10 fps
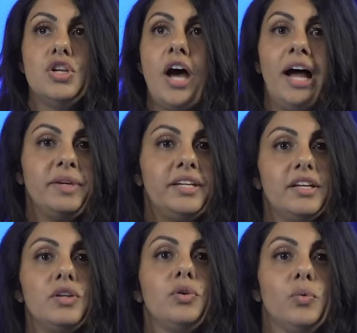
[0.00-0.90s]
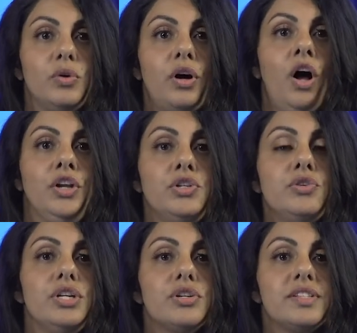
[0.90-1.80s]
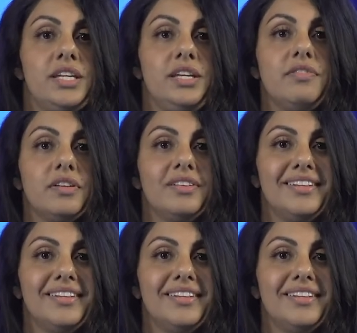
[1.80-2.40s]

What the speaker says: I mean, on New Year's Eve,